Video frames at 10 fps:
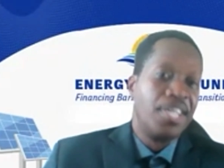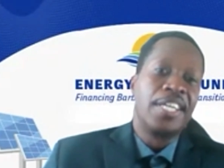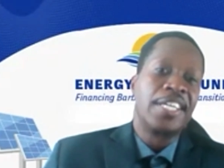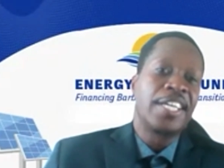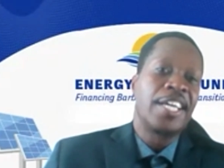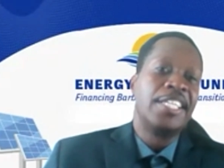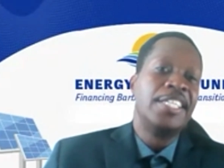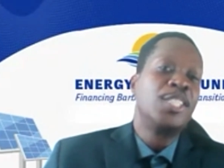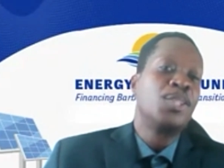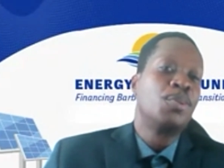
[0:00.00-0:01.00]
can lead
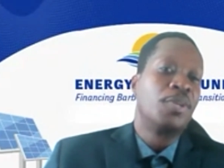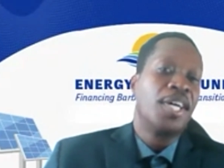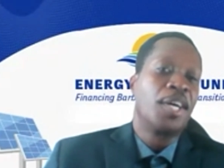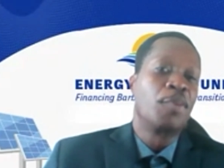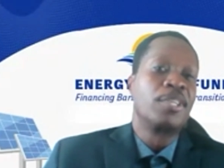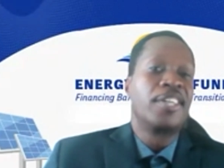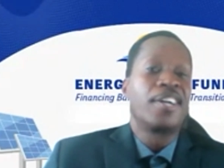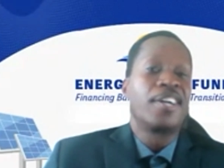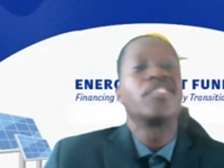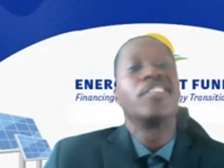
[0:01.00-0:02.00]
to a
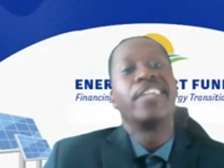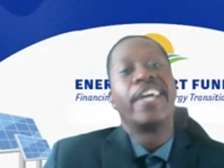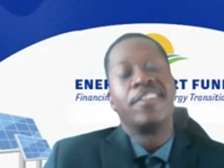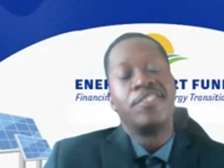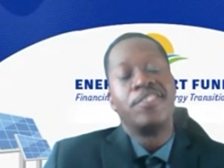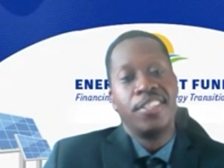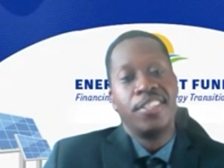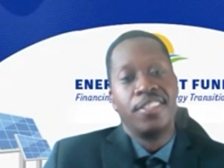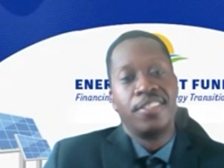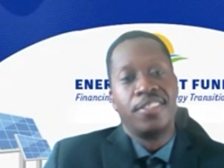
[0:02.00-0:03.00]
reduction in energy
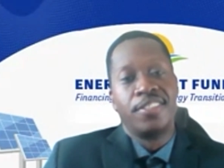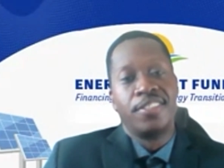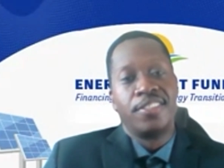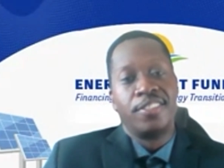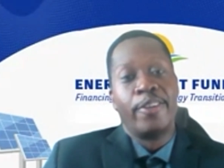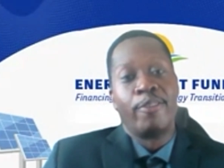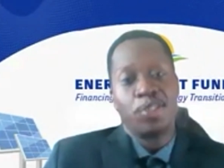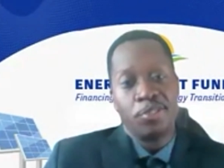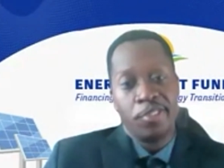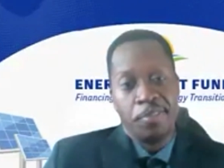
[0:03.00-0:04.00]

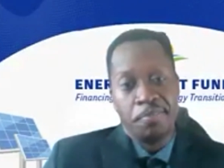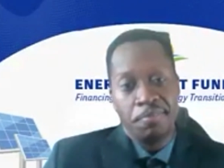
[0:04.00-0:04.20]
downstream,